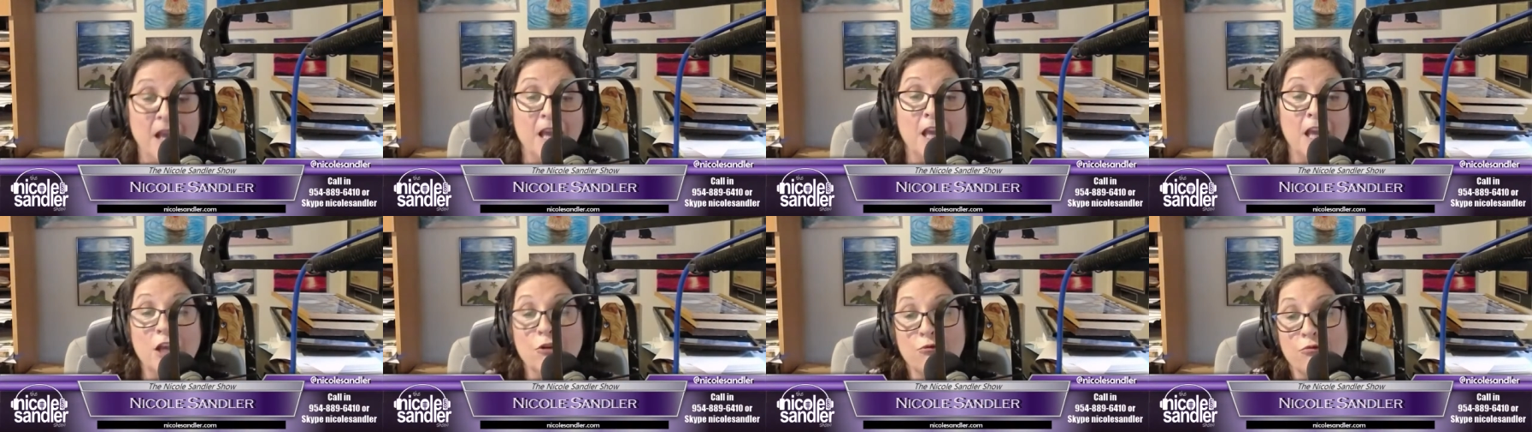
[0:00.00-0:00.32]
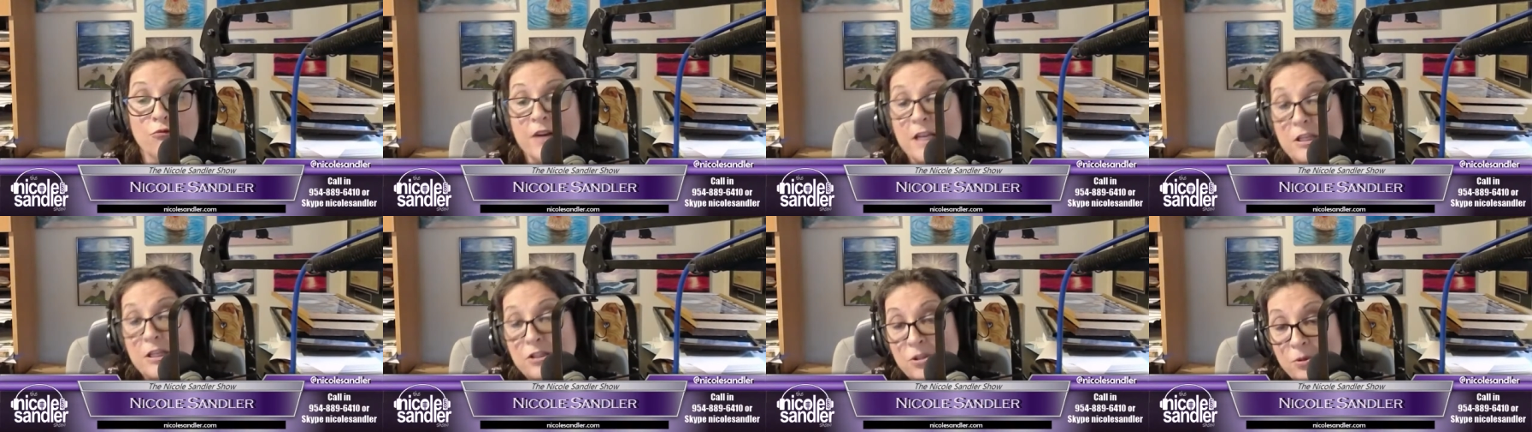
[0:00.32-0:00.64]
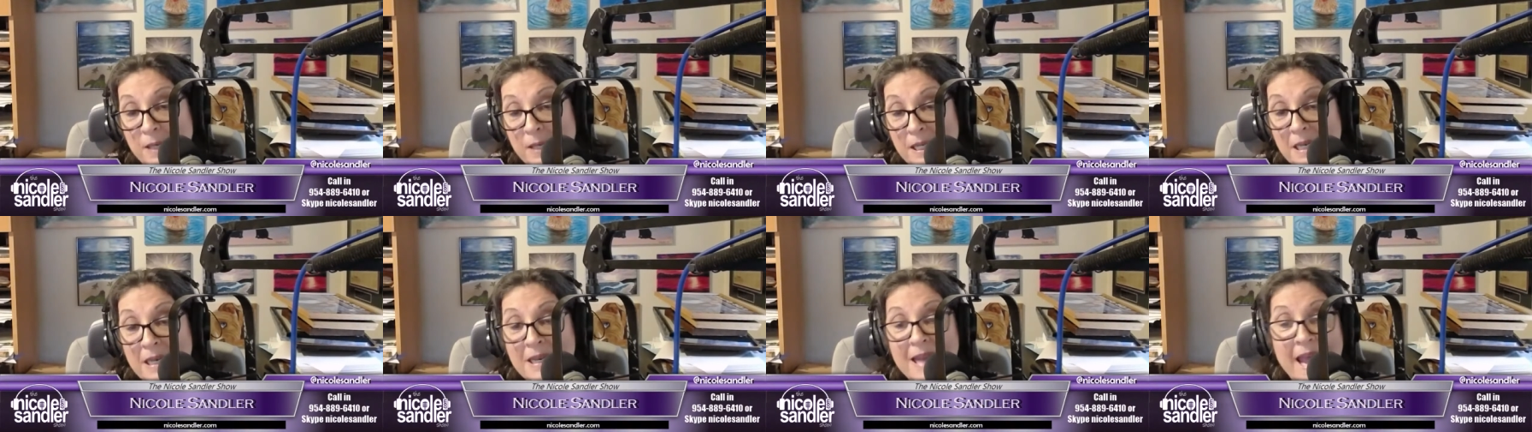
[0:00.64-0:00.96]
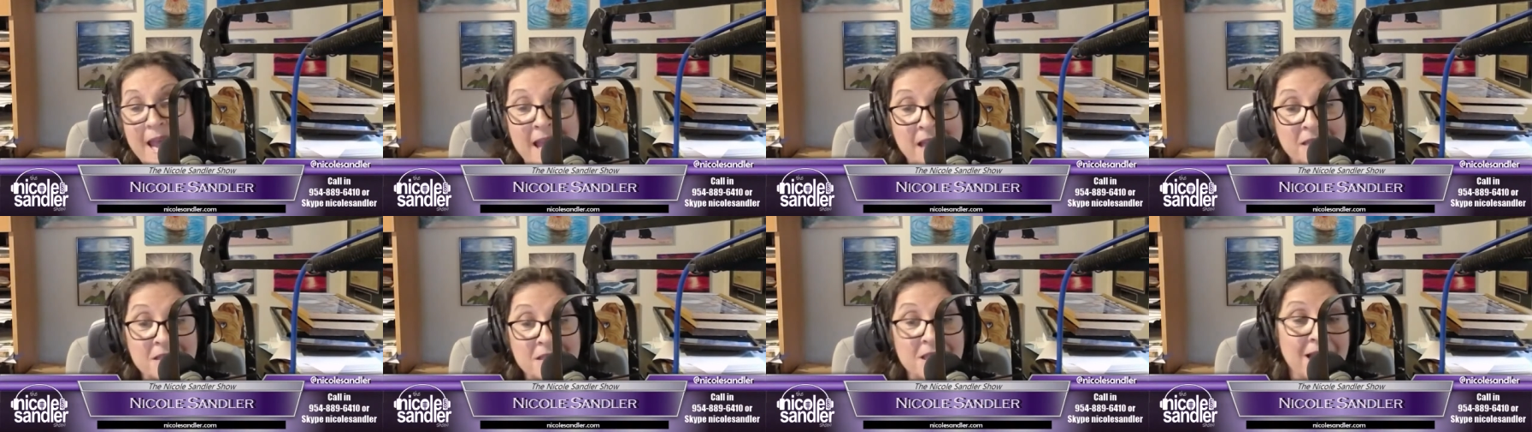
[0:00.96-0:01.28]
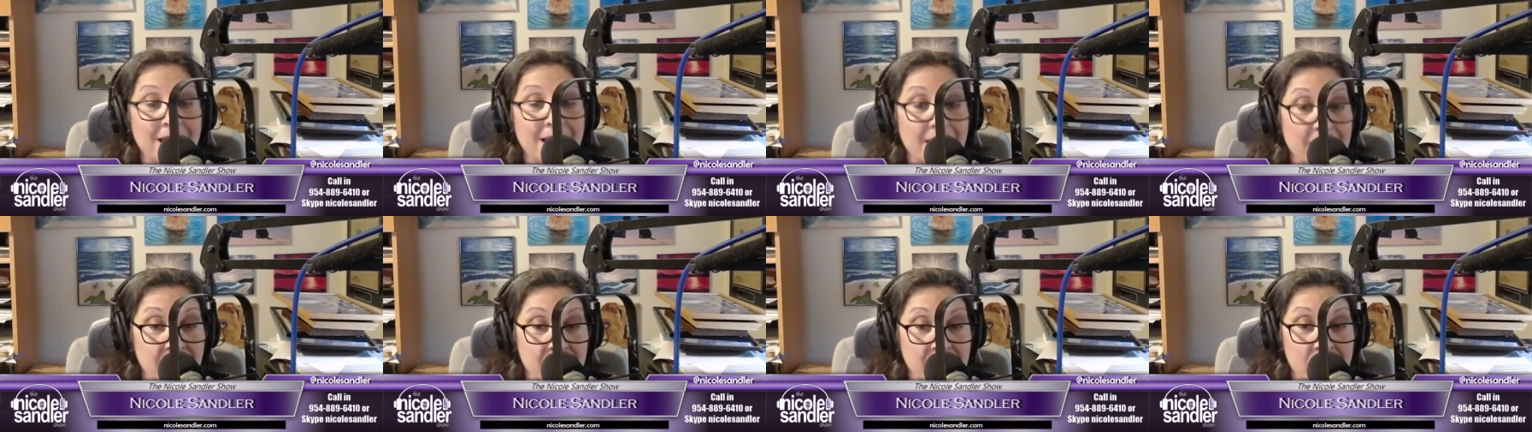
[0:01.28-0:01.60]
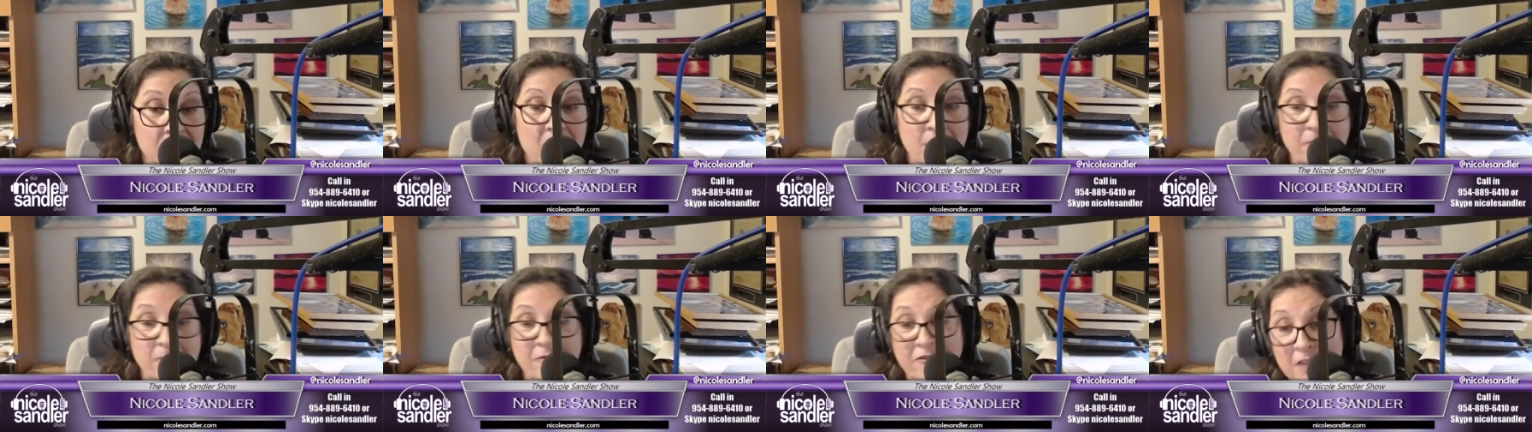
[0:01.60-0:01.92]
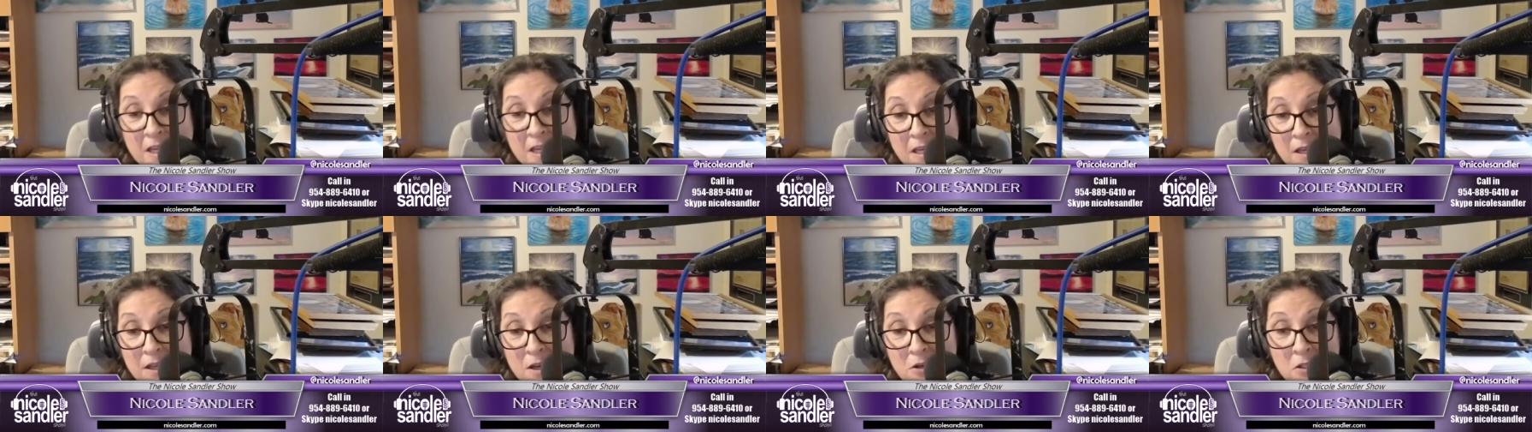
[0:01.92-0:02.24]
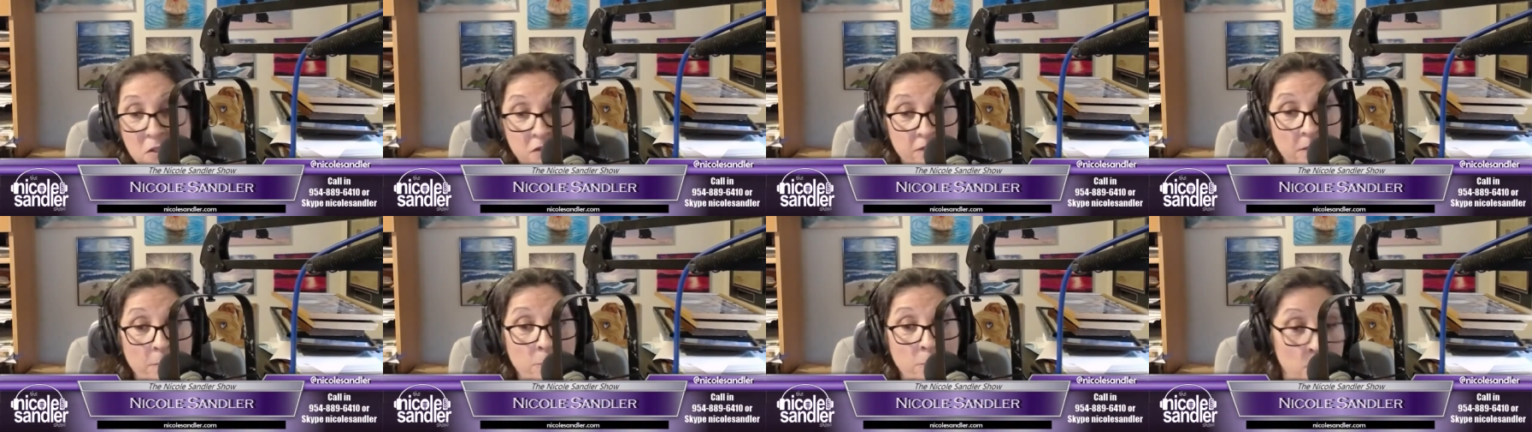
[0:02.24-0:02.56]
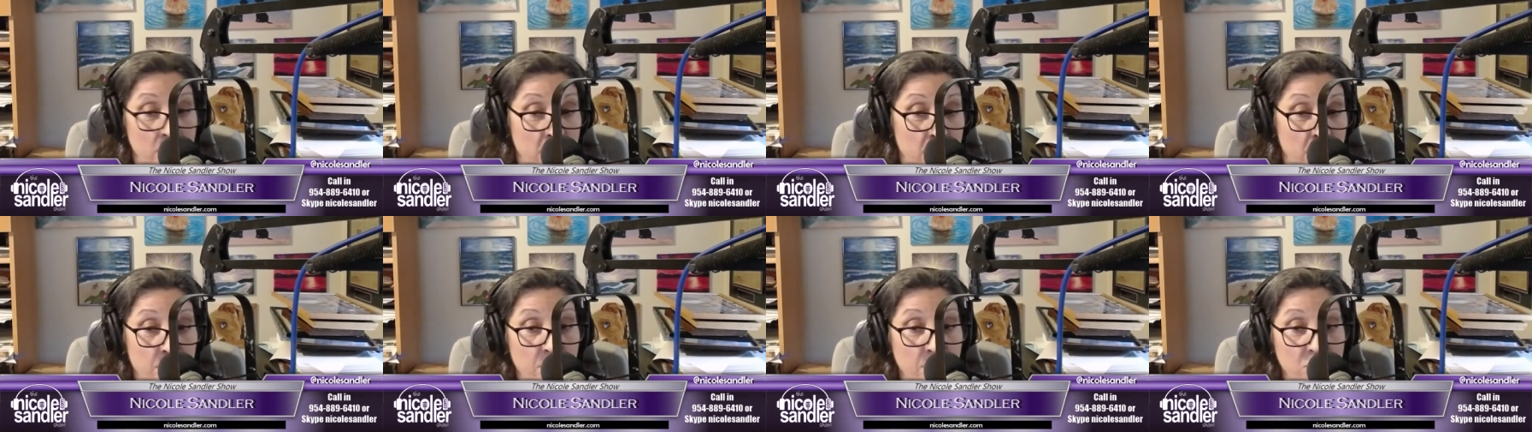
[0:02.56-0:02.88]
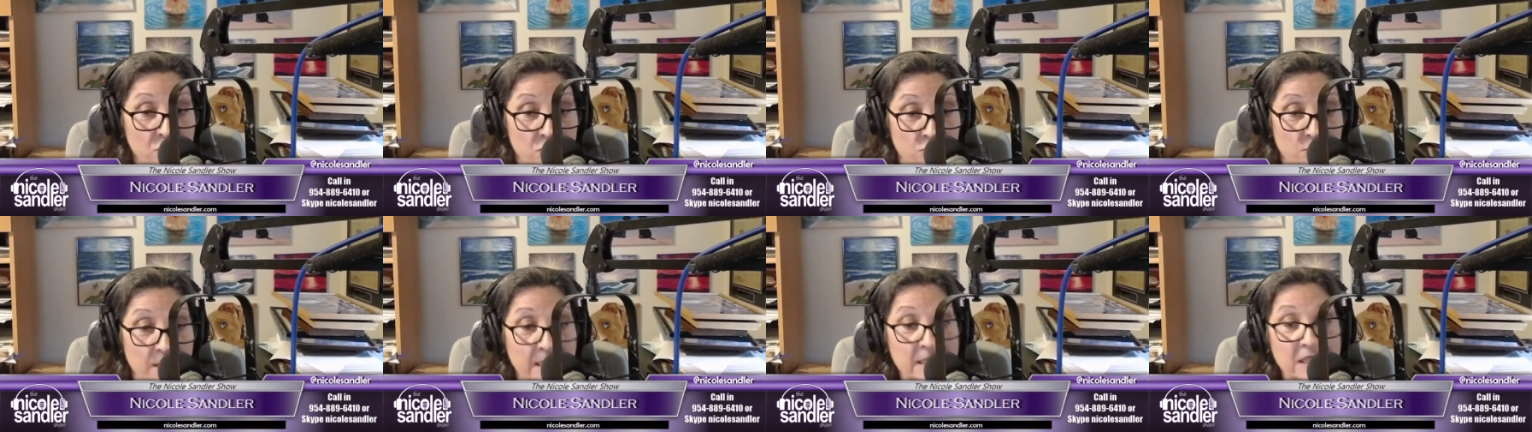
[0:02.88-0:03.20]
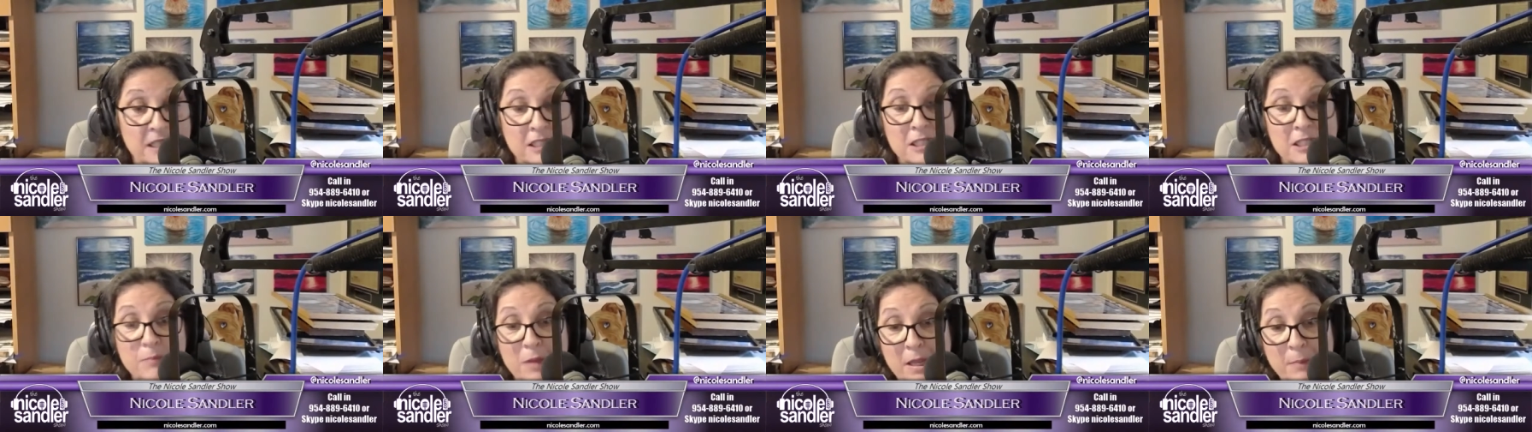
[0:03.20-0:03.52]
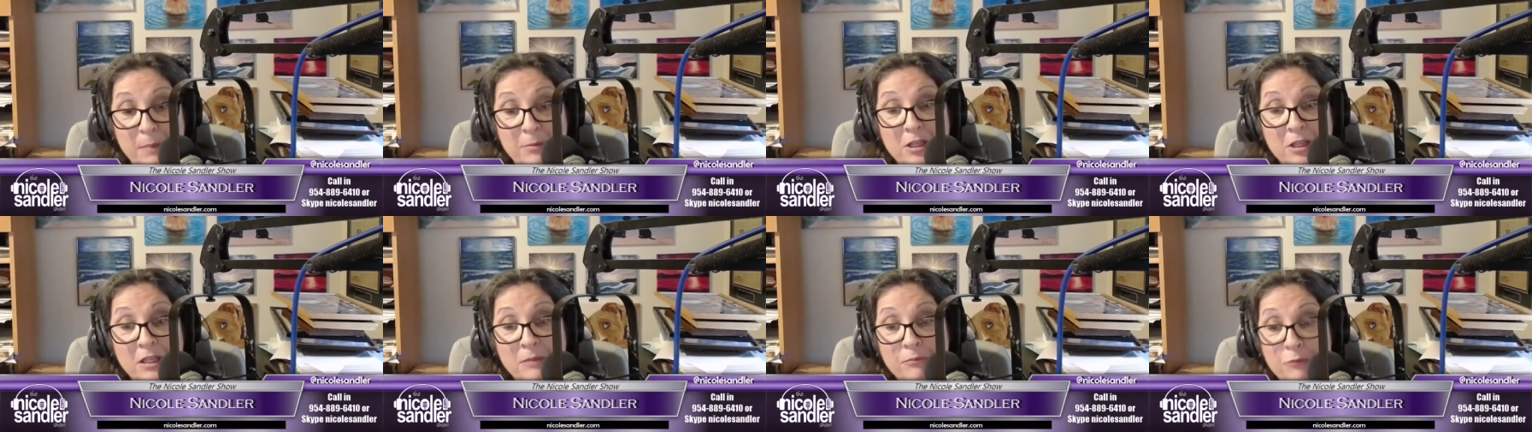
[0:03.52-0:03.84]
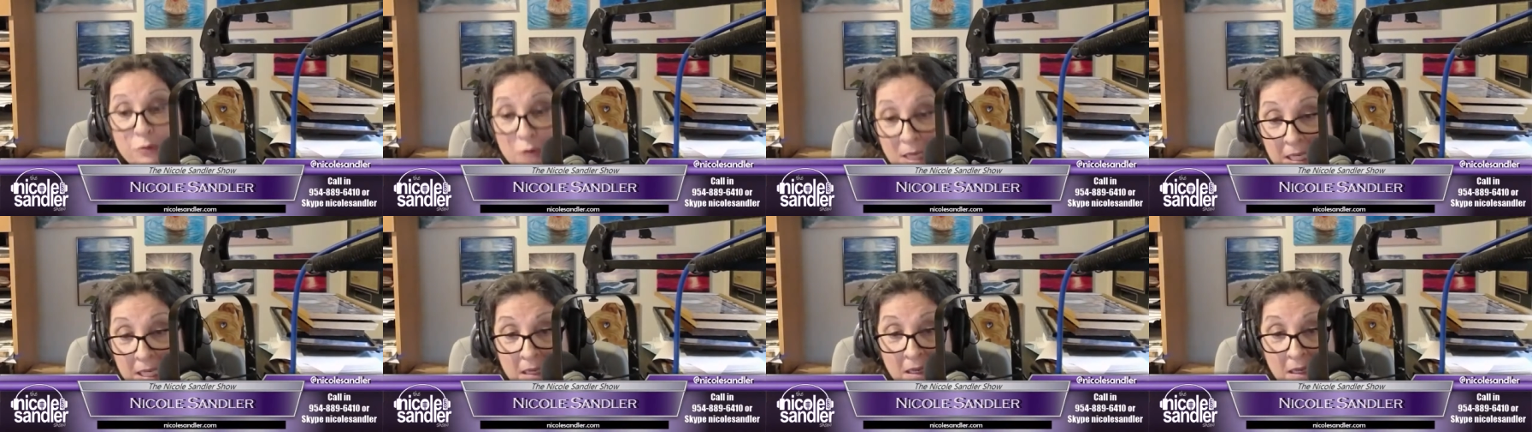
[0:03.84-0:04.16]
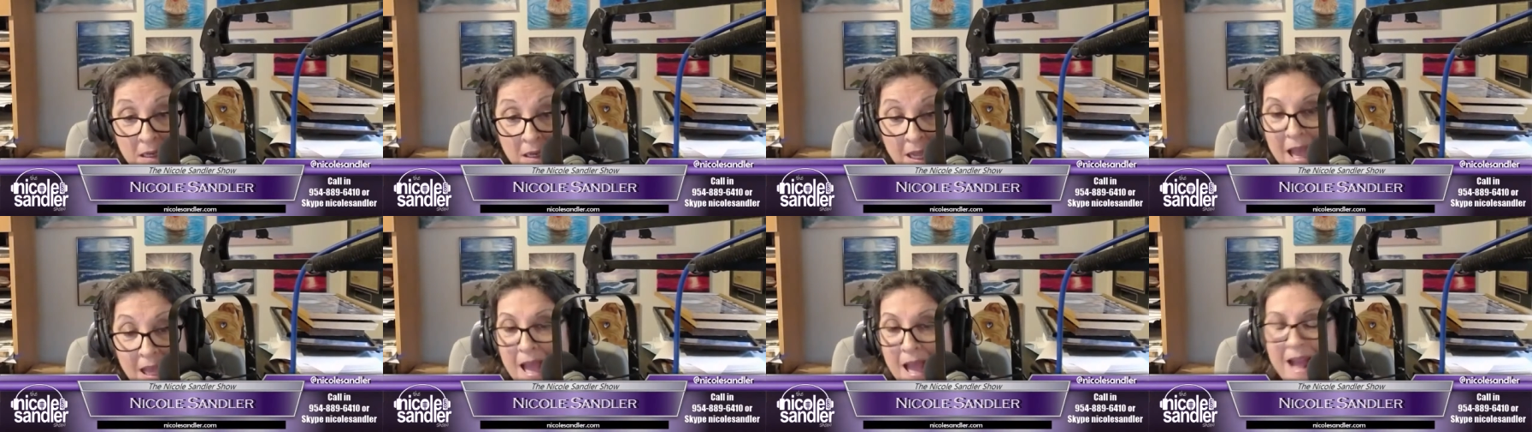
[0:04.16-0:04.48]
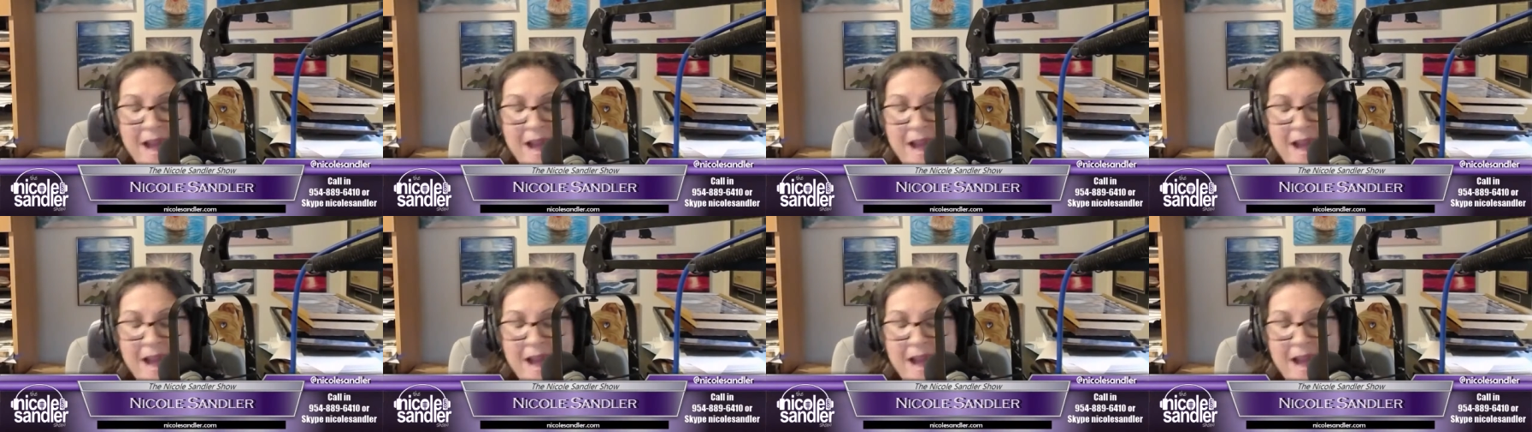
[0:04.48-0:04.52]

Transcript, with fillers: He retweeted anti Islam videos from one of the most racist people in Britain